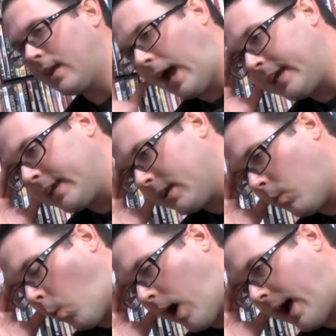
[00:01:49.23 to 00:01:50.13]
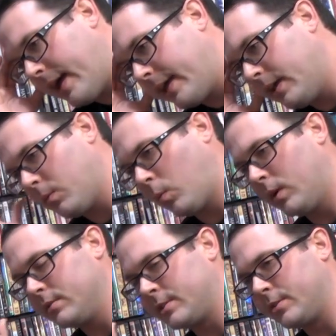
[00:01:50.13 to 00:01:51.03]
I get why it
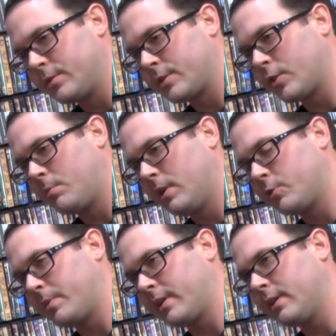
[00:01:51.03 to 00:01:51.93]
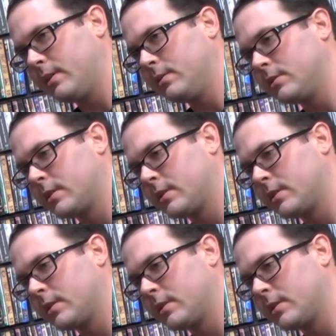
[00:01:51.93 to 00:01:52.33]
was used so much because